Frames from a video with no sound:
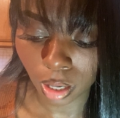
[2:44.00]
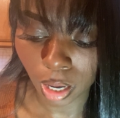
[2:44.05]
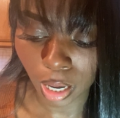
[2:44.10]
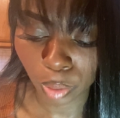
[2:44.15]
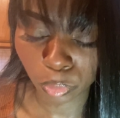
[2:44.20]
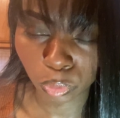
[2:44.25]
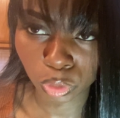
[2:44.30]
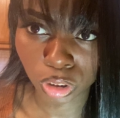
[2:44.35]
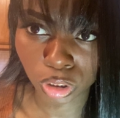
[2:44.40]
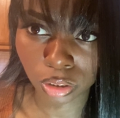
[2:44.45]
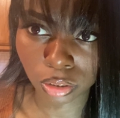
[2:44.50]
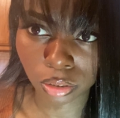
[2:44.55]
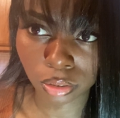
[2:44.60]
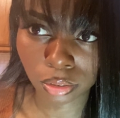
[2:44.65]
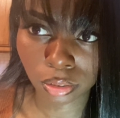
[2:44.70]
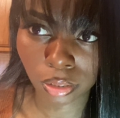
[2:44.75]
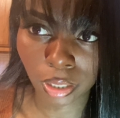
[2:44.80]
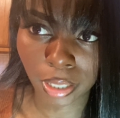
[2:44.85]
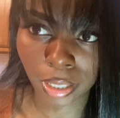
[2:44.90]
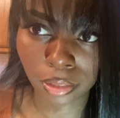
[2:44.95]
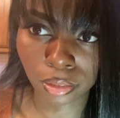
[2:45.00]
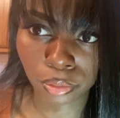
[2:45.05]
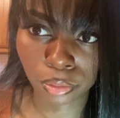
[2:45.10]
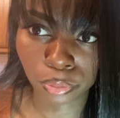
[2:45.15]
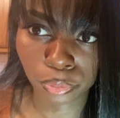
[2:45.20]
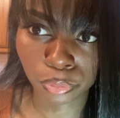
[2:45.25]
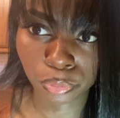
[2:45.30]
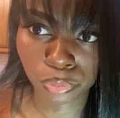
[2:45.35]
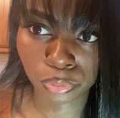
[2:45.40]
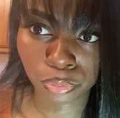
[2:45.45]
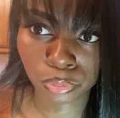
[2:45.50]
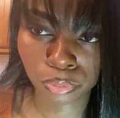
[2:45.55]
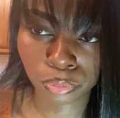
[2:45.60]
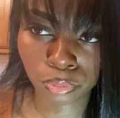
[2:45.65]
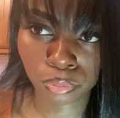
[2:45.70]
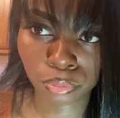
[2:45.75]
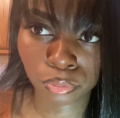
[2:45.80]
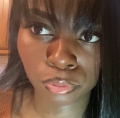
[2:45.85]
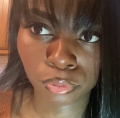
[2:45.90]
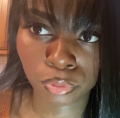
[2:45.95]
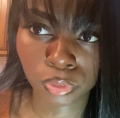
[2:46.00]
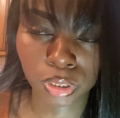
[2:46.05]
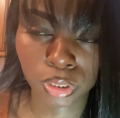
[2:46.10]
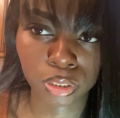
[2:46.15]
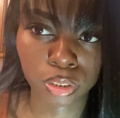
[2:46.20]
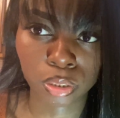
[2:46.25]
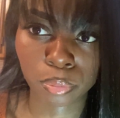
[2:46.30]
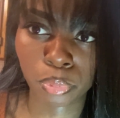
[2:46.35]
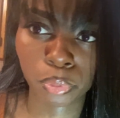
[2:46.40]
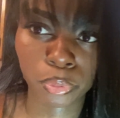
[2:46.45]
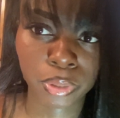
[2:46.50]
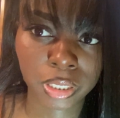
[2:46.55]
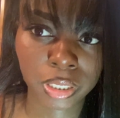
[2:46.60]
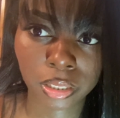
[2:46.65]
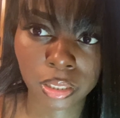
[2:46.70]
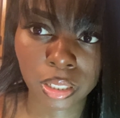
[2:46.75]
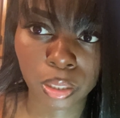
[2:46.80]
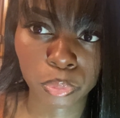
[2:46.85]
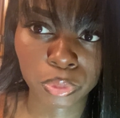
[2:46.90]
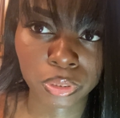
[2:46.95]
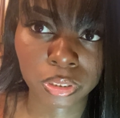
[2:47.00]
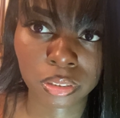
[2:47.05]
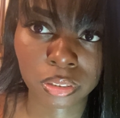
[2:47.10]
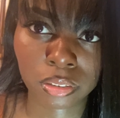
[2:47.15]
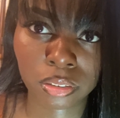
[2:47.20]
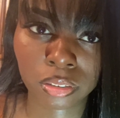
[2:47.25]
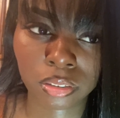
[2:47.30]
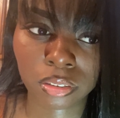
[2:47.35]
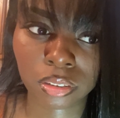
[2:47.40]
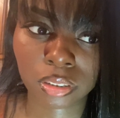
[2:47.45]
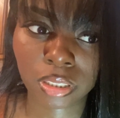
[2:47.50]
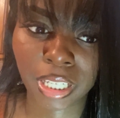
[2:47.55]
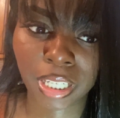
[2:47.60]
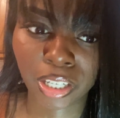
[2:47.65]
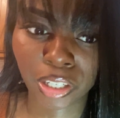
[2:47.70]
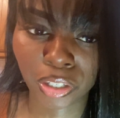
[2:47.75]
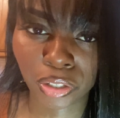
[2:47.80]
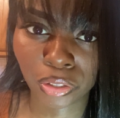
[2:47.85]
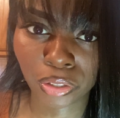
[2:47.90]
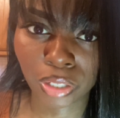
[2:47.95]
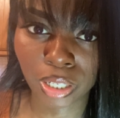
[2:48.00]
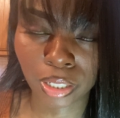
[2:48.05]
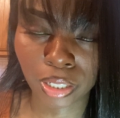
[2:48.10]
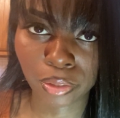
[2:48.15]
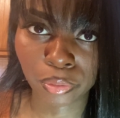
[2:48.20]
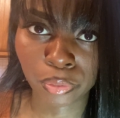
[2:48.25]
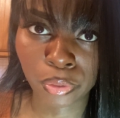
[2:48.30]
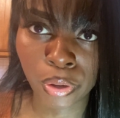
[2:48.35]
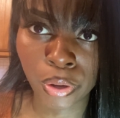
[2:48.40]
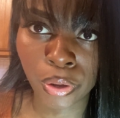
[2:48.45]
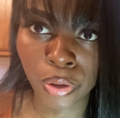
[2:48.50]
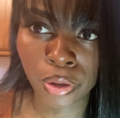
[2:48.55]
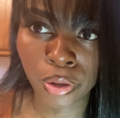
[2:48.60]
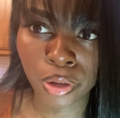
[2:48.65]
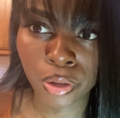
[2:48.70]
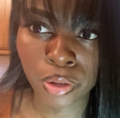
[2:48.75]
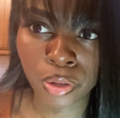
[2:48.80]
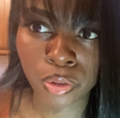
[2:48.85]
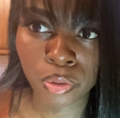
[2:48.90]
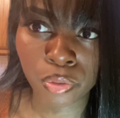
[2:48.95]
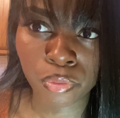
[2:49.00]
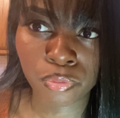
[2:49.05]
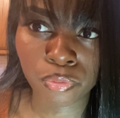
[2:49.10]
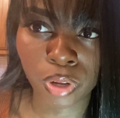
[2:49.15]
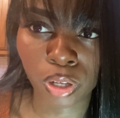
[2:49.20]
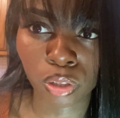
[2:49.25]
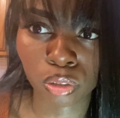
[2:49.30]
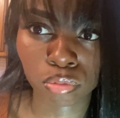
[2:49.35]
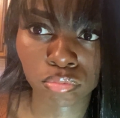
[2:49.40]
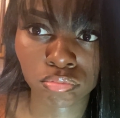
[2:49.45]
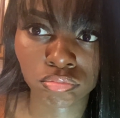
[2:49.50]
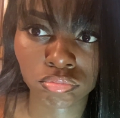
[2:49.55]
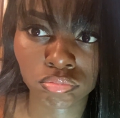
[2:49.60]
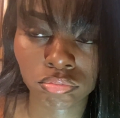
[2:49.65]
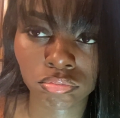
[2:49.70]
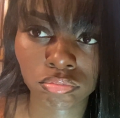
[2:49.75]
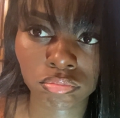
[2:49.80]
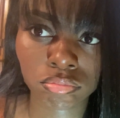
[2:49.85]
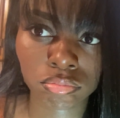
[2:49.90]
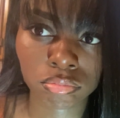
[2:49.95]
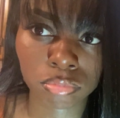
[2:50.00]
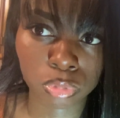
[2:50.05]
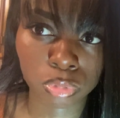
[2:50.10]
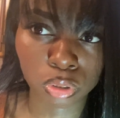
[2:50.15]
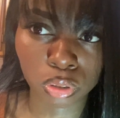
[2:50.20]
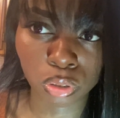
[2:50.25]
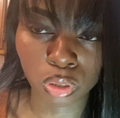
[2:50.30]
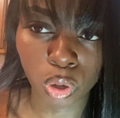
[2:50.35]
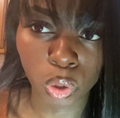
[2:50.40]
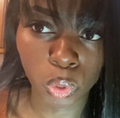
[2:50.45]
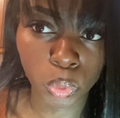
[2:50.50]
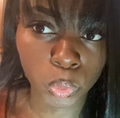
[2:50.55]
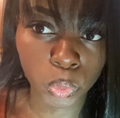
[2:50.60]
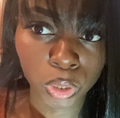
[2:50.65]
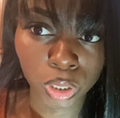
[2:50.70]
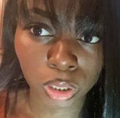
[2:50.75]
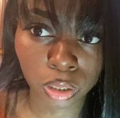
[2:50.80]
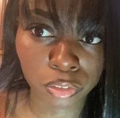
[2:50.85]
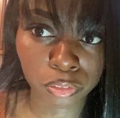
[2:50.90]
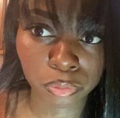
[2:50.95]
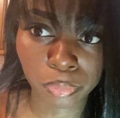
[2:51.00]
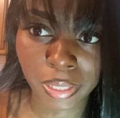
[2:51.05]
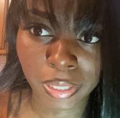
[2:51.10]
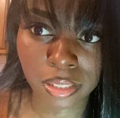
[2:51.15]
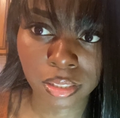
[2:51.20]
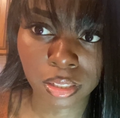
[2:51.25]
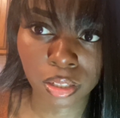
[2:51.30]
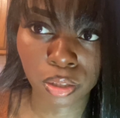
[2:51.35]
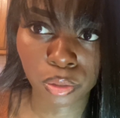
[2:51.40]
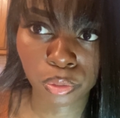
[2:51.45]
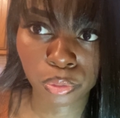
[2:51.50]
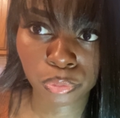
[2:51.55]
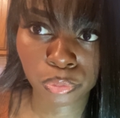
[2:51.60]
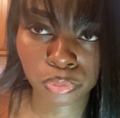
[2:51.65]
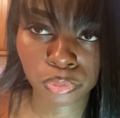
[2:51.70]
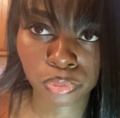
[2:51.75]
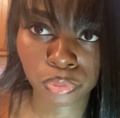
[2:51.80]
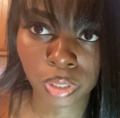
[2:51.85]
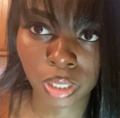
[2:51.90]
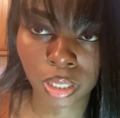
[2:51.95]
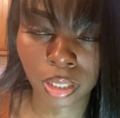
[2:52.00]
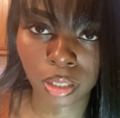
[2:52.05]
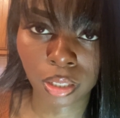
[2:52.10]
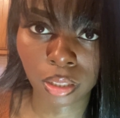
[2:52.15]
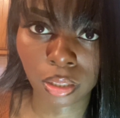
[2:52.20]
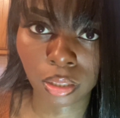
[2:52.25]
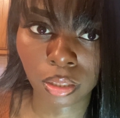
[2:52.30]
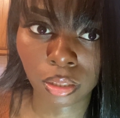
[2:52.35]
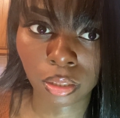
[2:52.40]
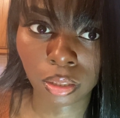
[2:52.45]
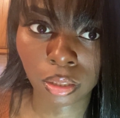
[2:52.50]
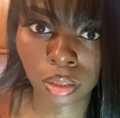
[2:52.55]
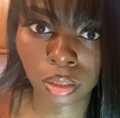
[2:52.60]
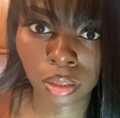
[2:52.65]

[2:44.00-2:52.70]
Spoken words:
I was just kind of disappointed. I was scared. I felt lower of myself, and